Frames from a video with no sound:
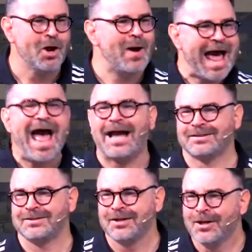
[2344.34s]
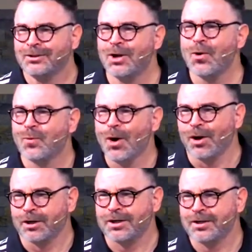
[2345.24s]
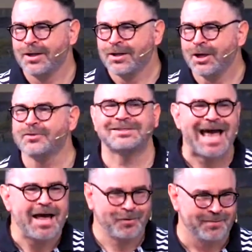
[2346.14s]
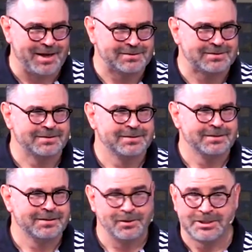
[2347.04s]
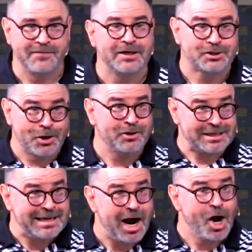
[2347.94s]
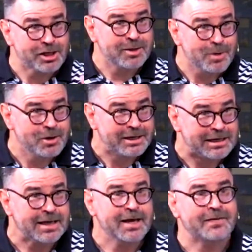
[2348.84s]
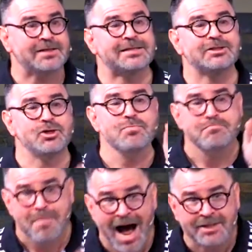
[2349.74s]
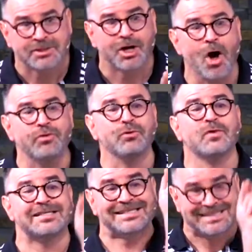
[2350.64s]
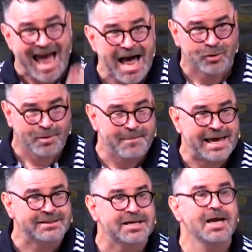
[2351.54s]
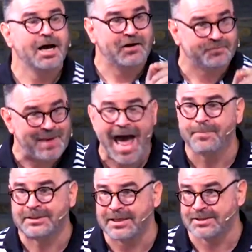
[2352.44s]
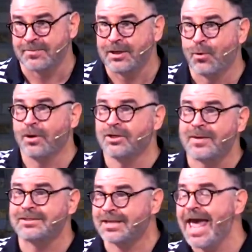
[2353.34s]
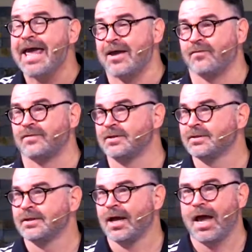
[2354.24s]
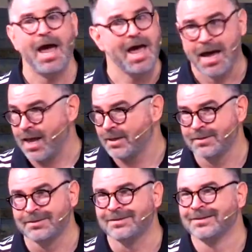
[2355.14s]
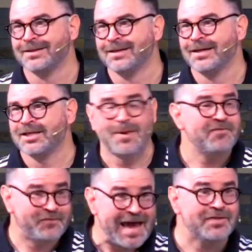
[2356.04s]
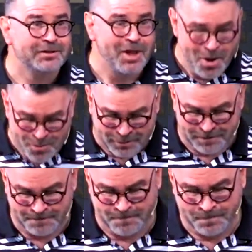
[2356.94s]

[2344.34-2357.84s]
No act, no work, no sacrament. There's even a church in our community that says you must go through the sacrament of baptism in order to be saved. It's by faith alone.